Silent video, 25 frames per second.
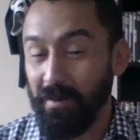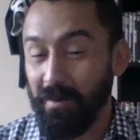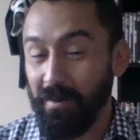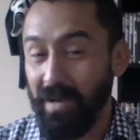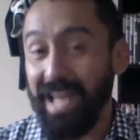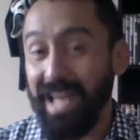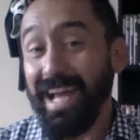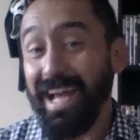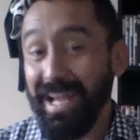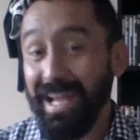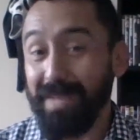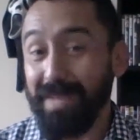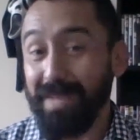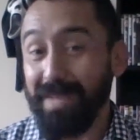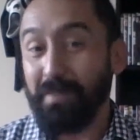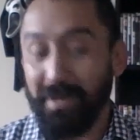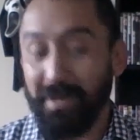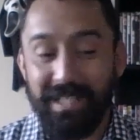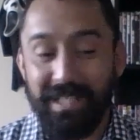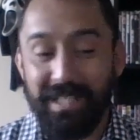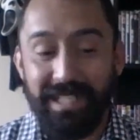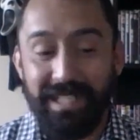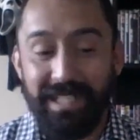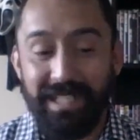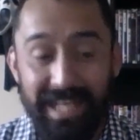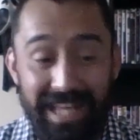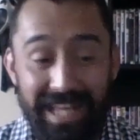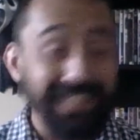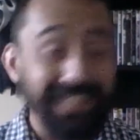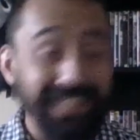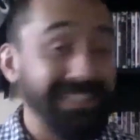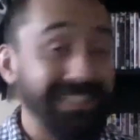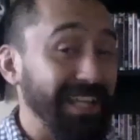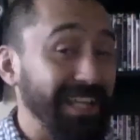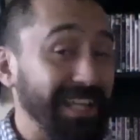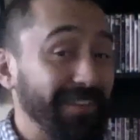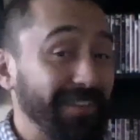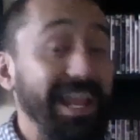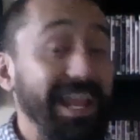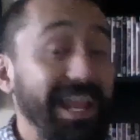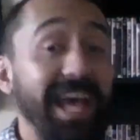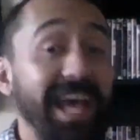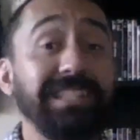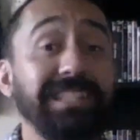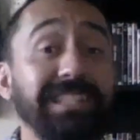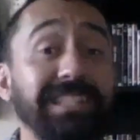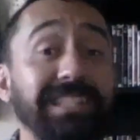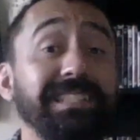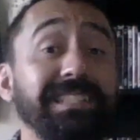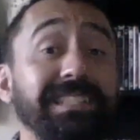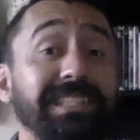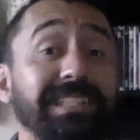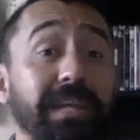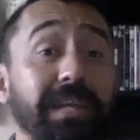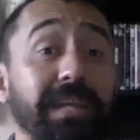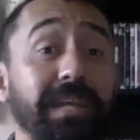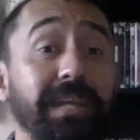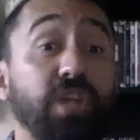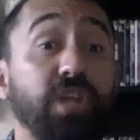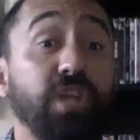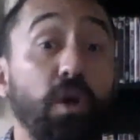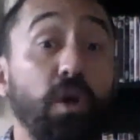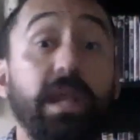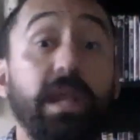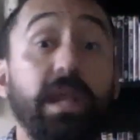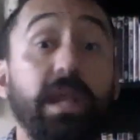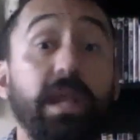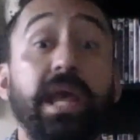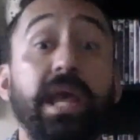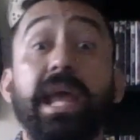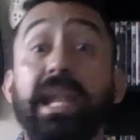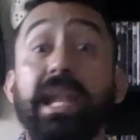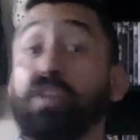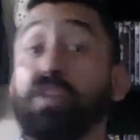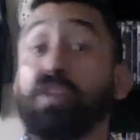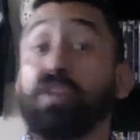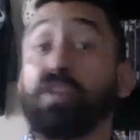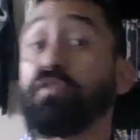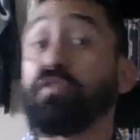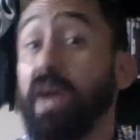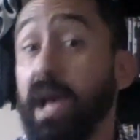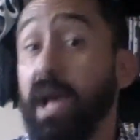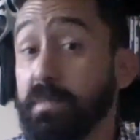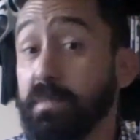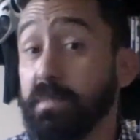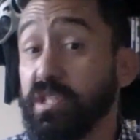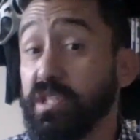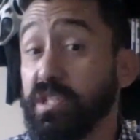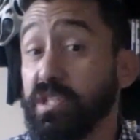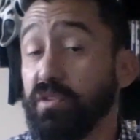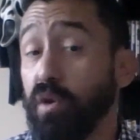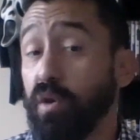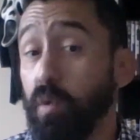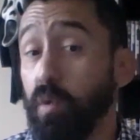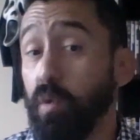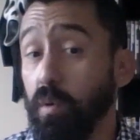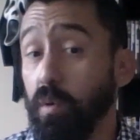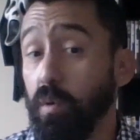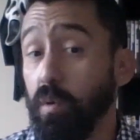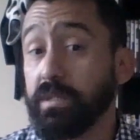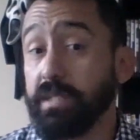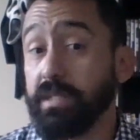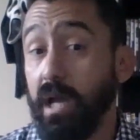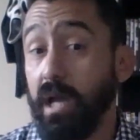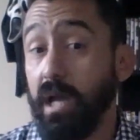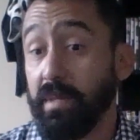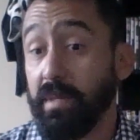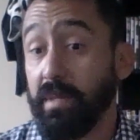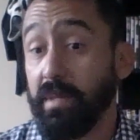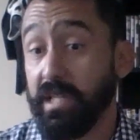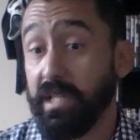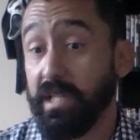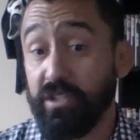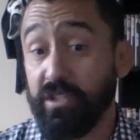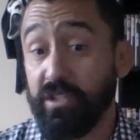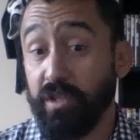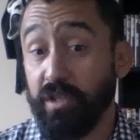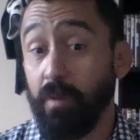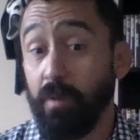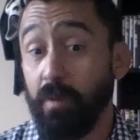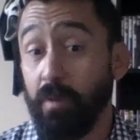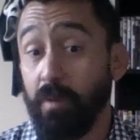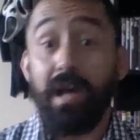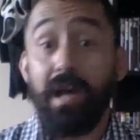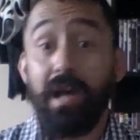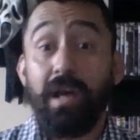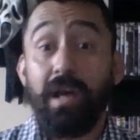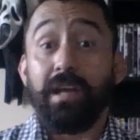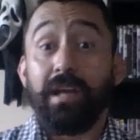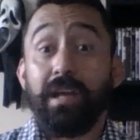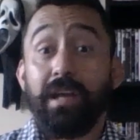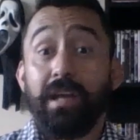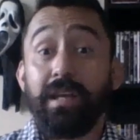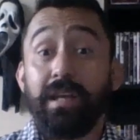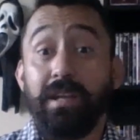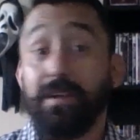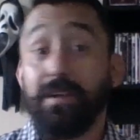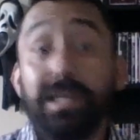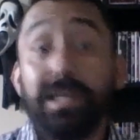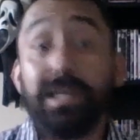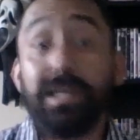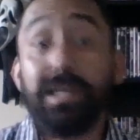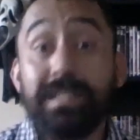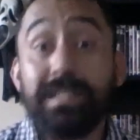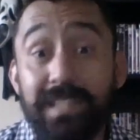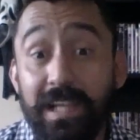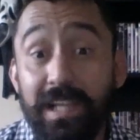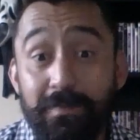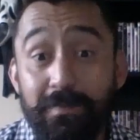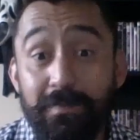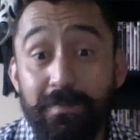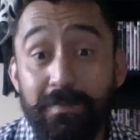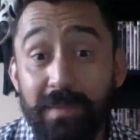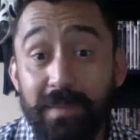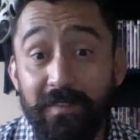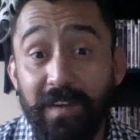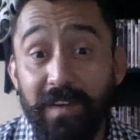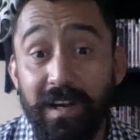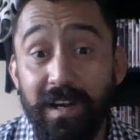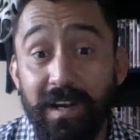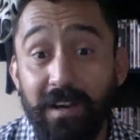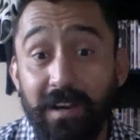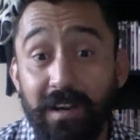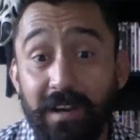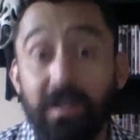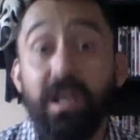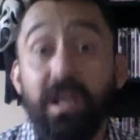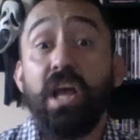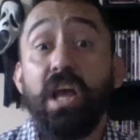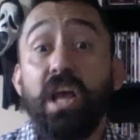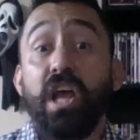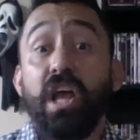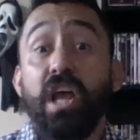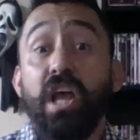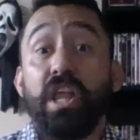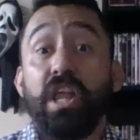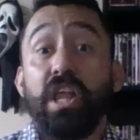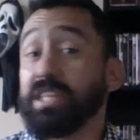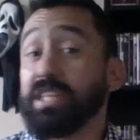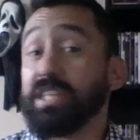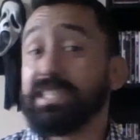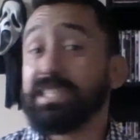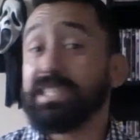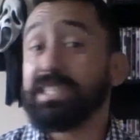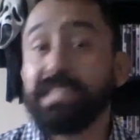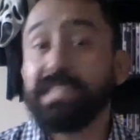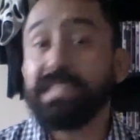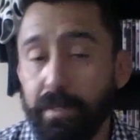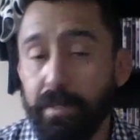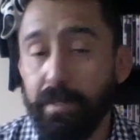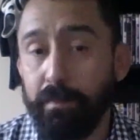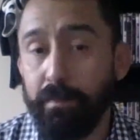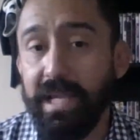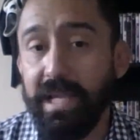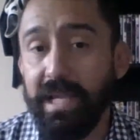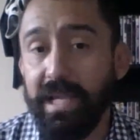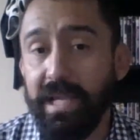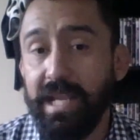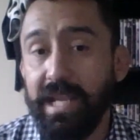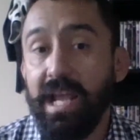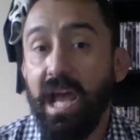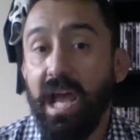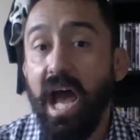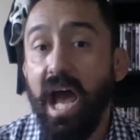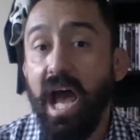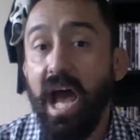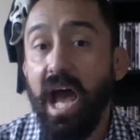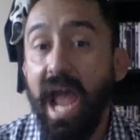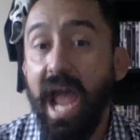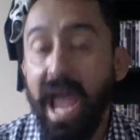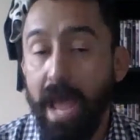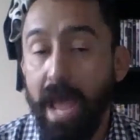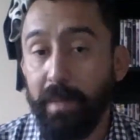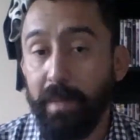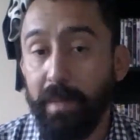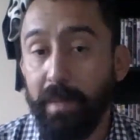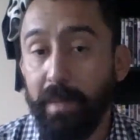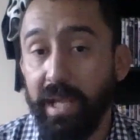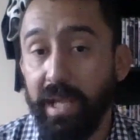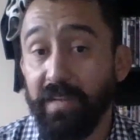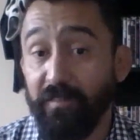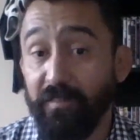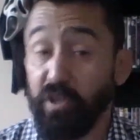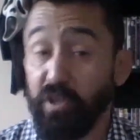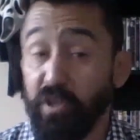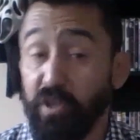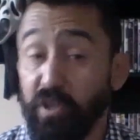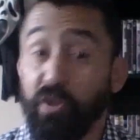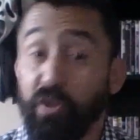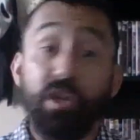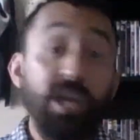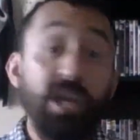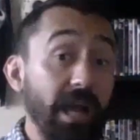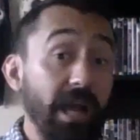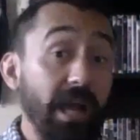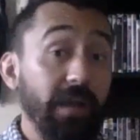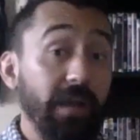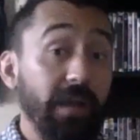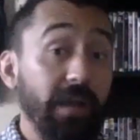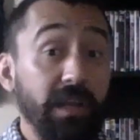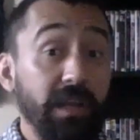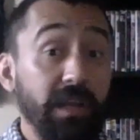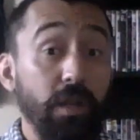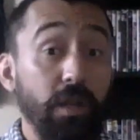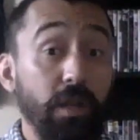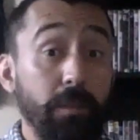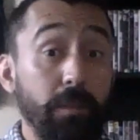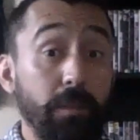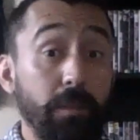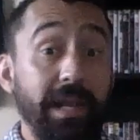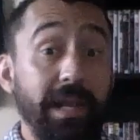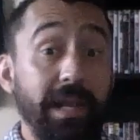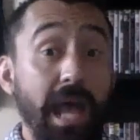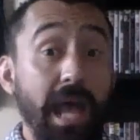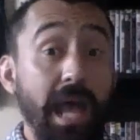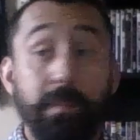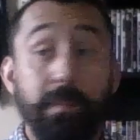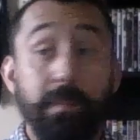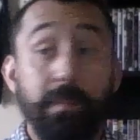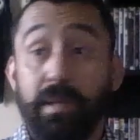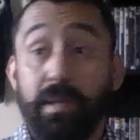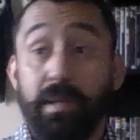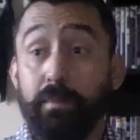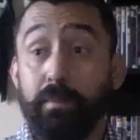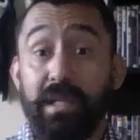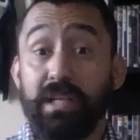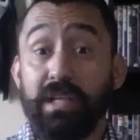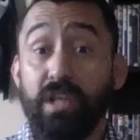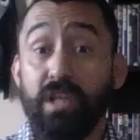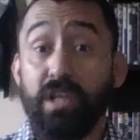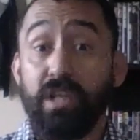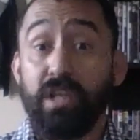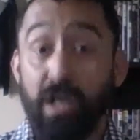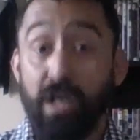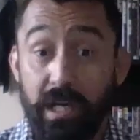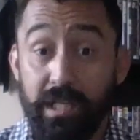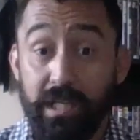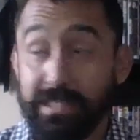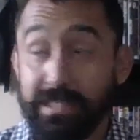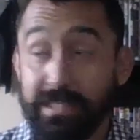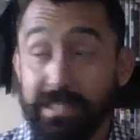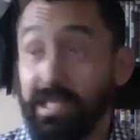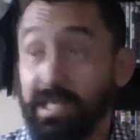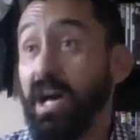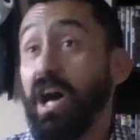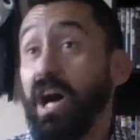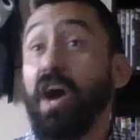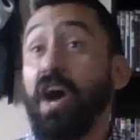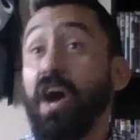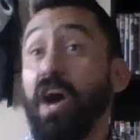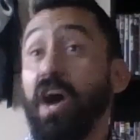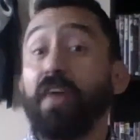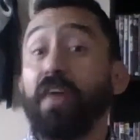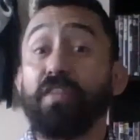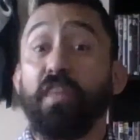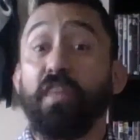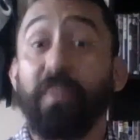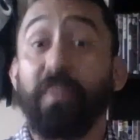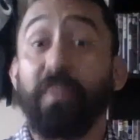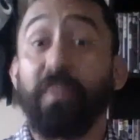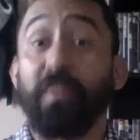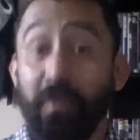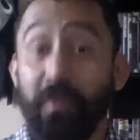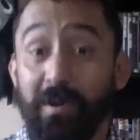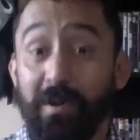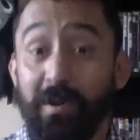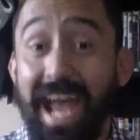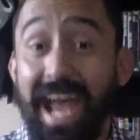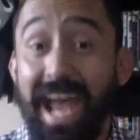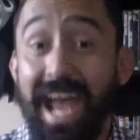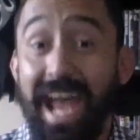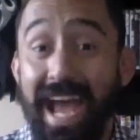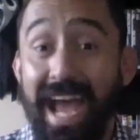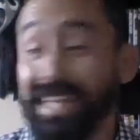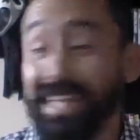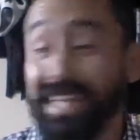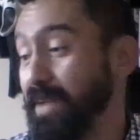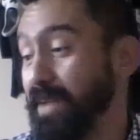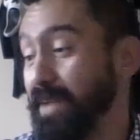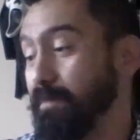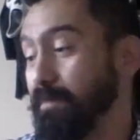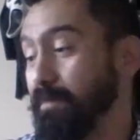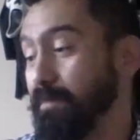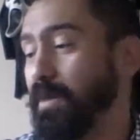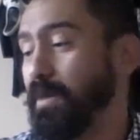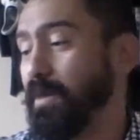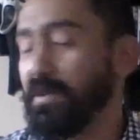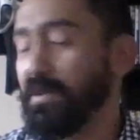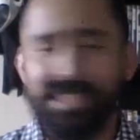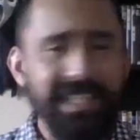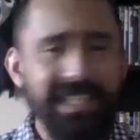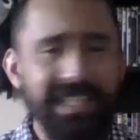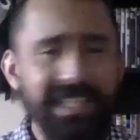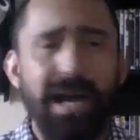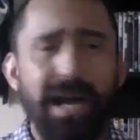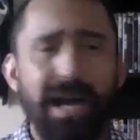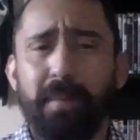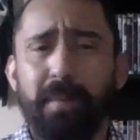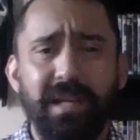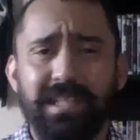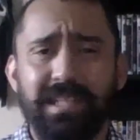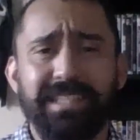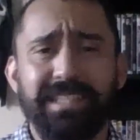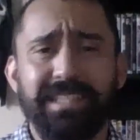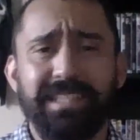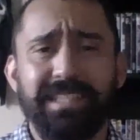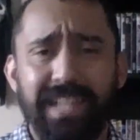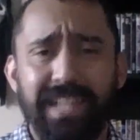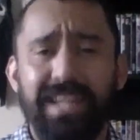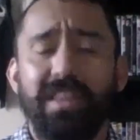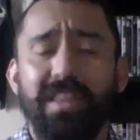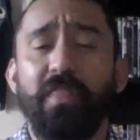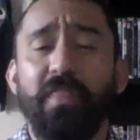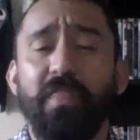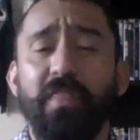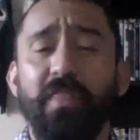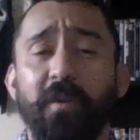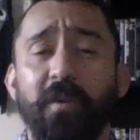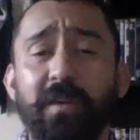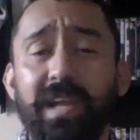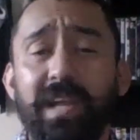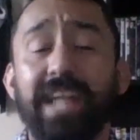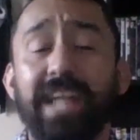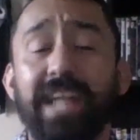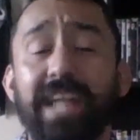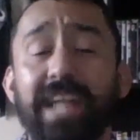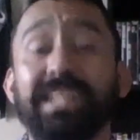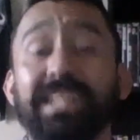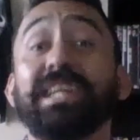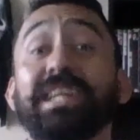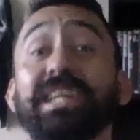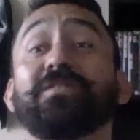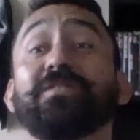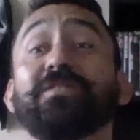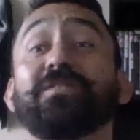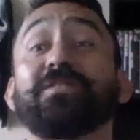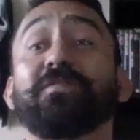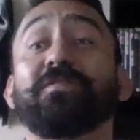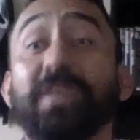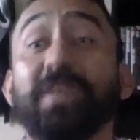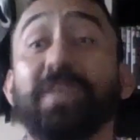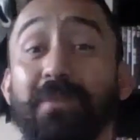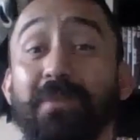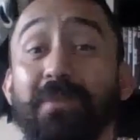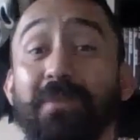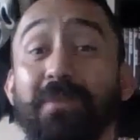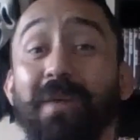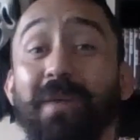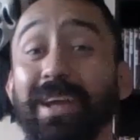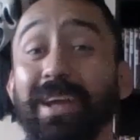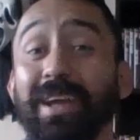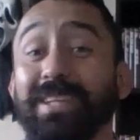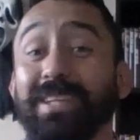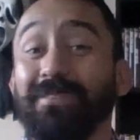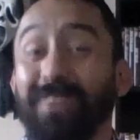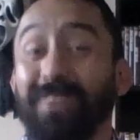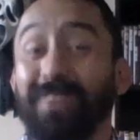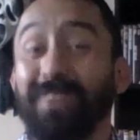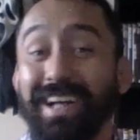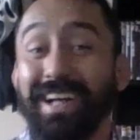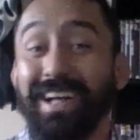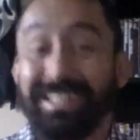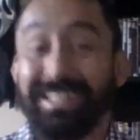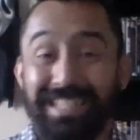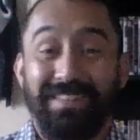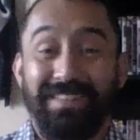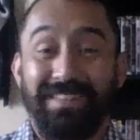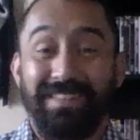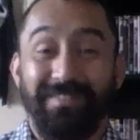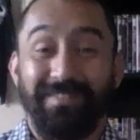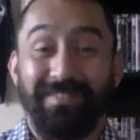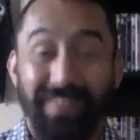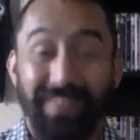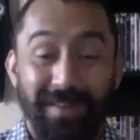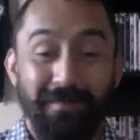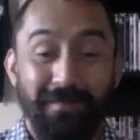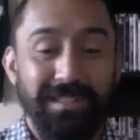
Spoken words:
And I appreciated that. Seven has that same tone, and it grabs you the whole time and lets you know, you're not safe, motherfucker. This isn't going to be a happy ending for you. You're not going to go to bed happy because of the third act. And mostly, I'm going to say the third act is really why you should watch this film.